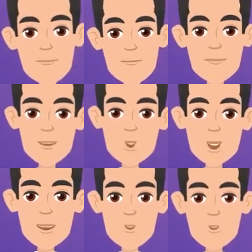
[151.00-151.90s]
Be
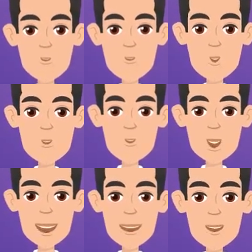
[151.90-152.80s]
gentle to avoid
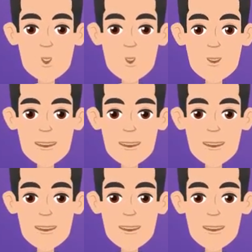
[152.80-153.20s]
breaking the yolk.